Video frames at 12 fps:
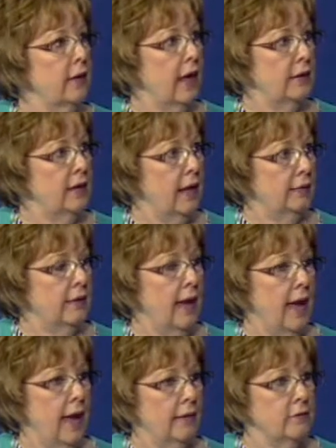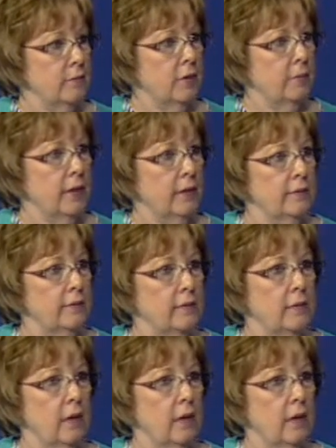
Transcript: contact the hospital because